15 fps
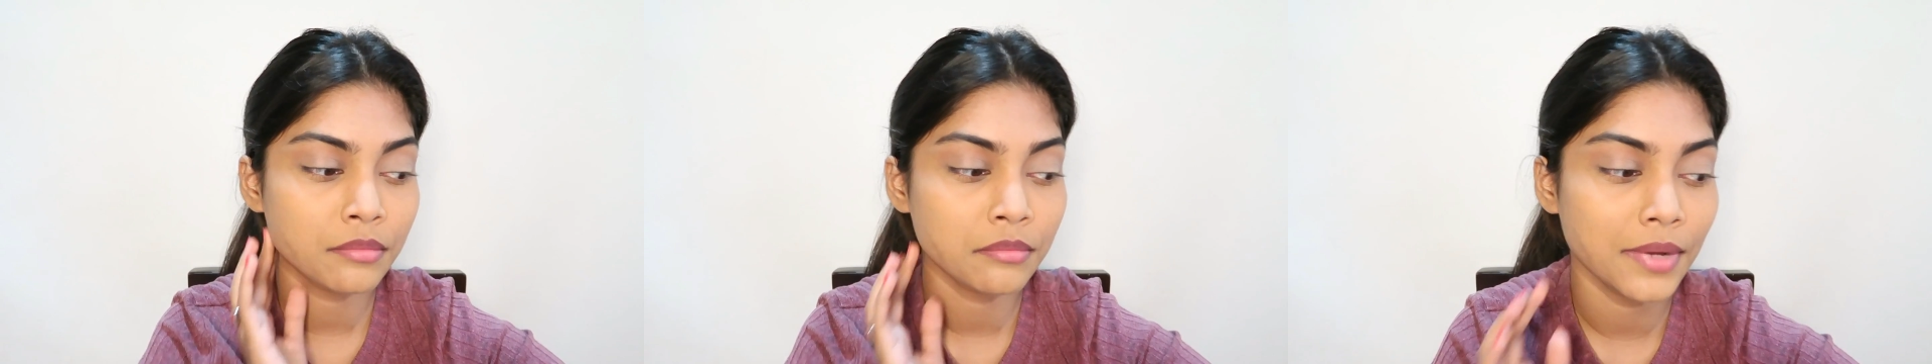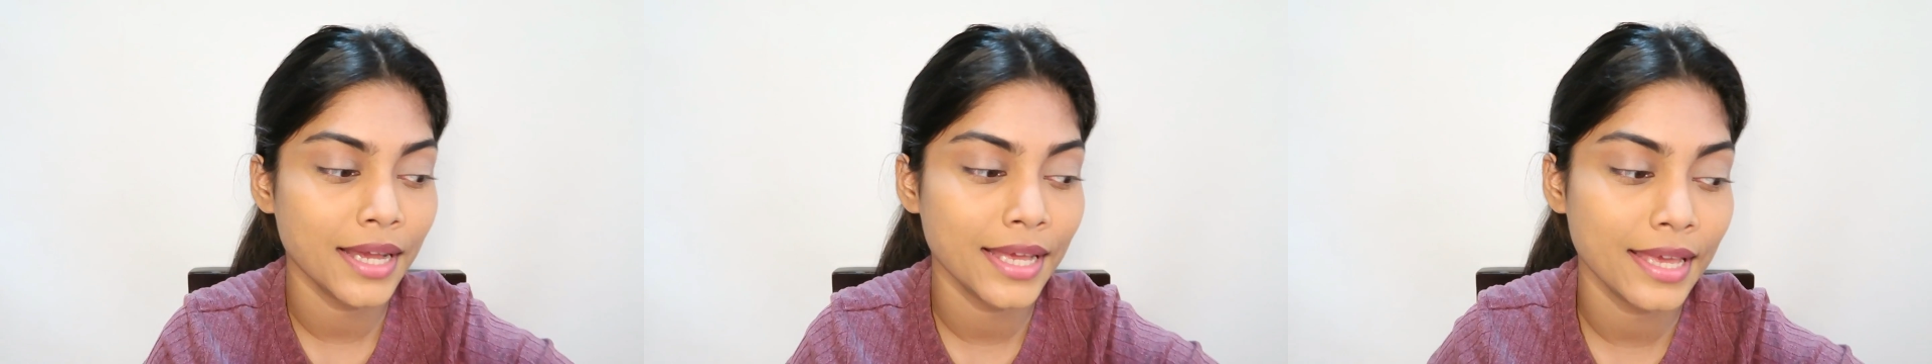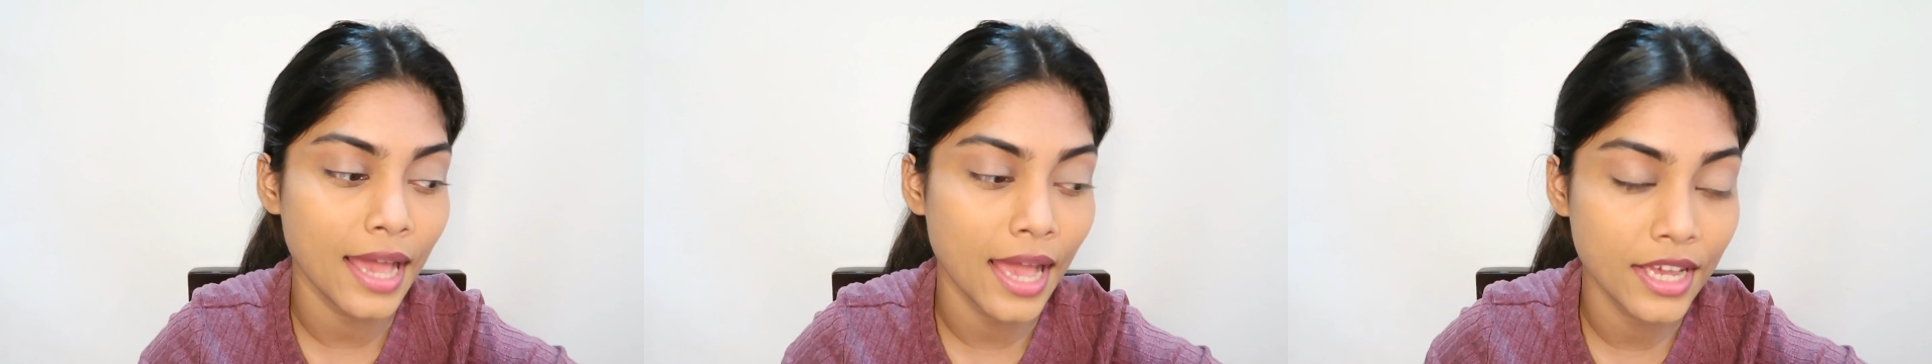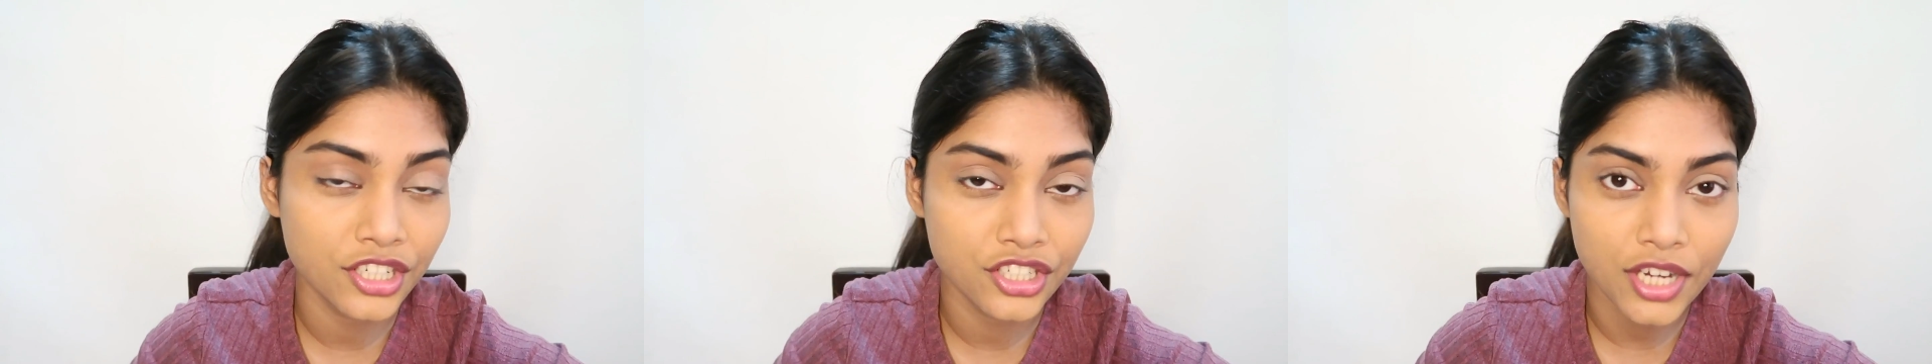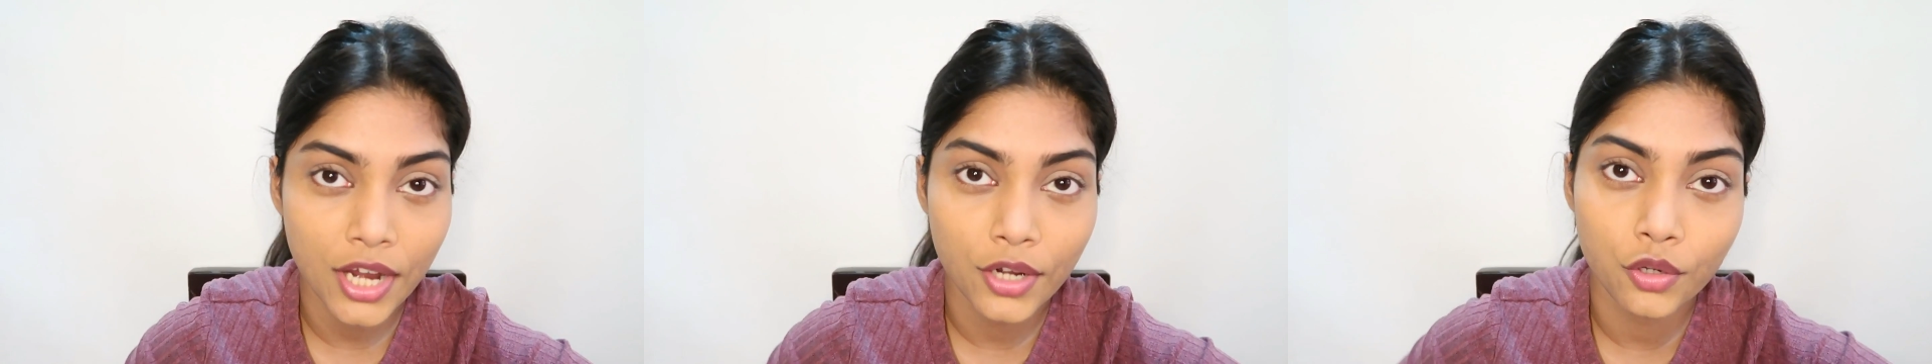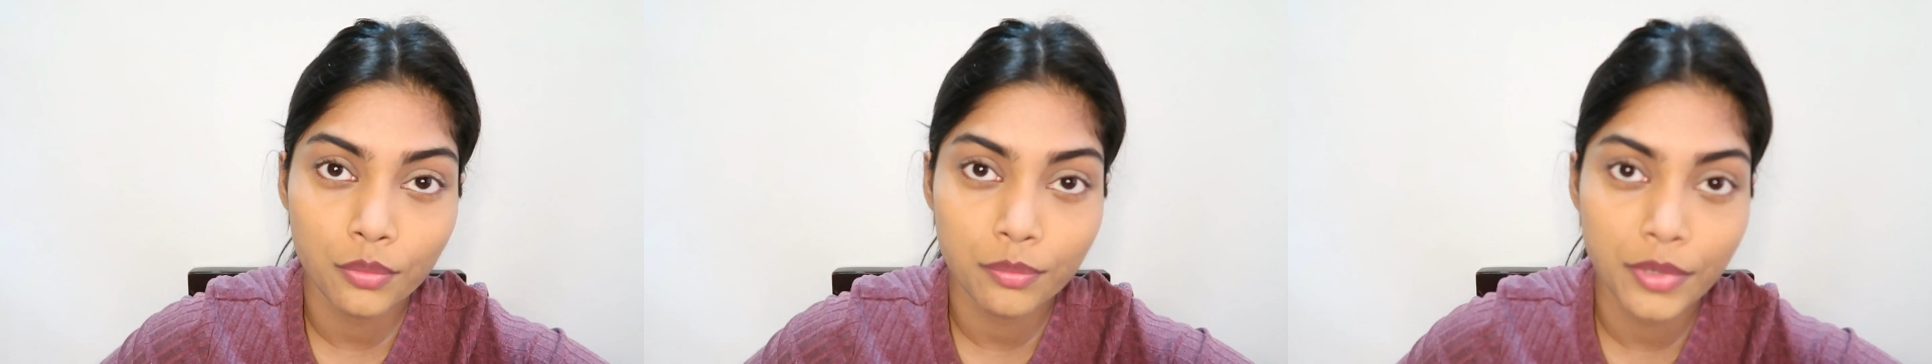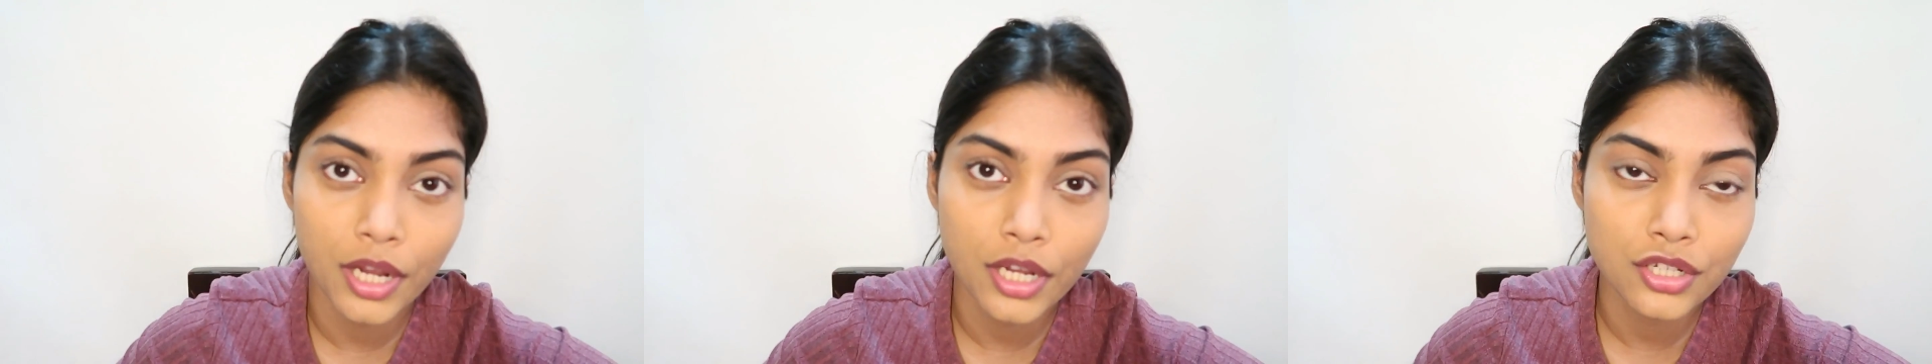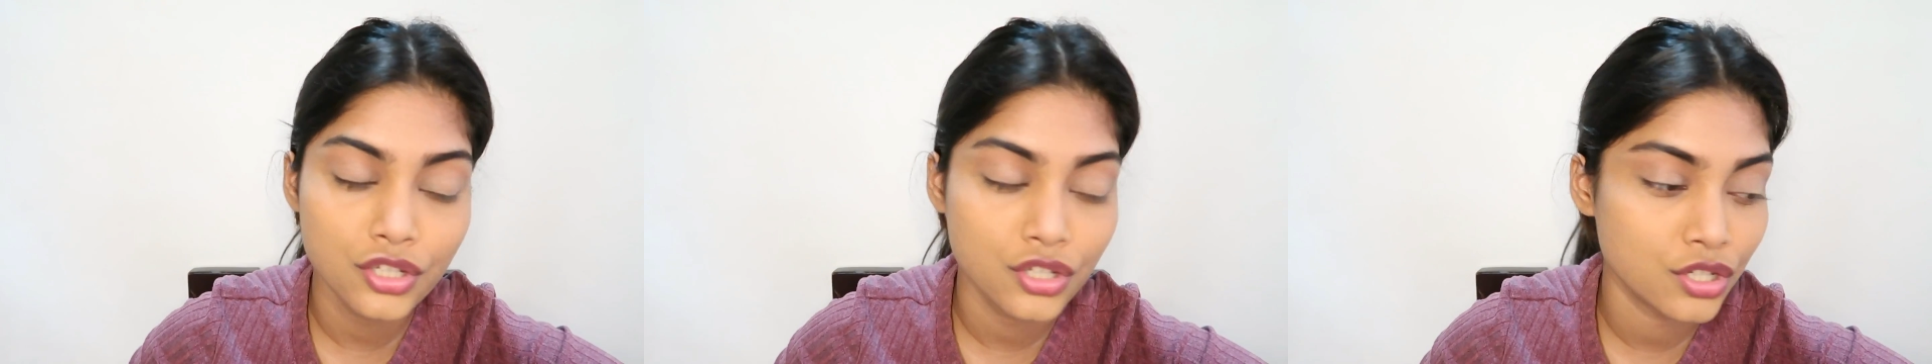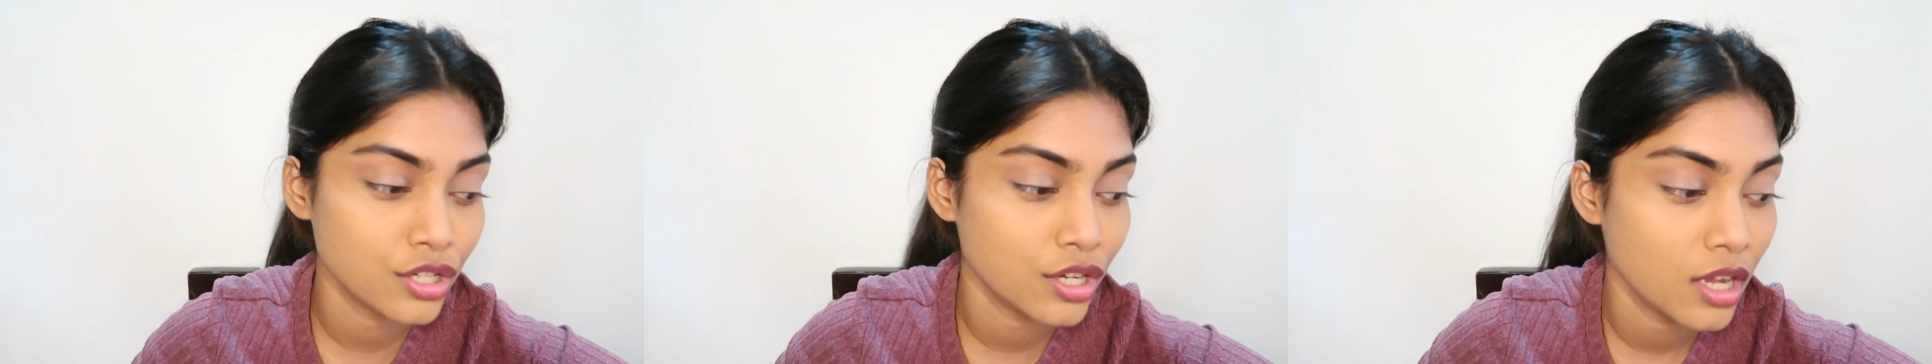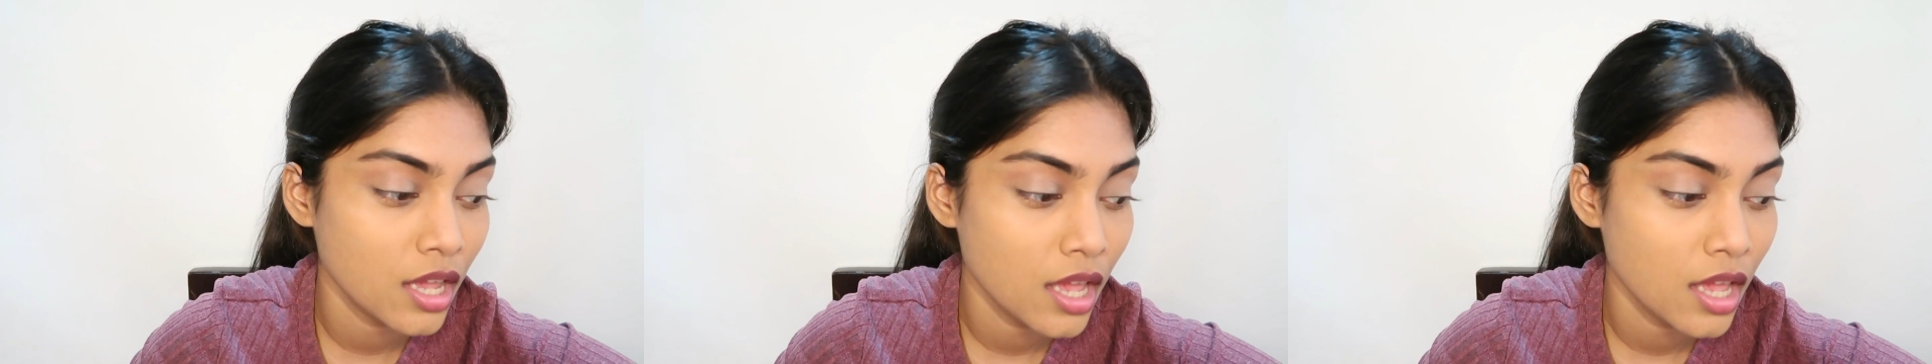my eyeshadow brush.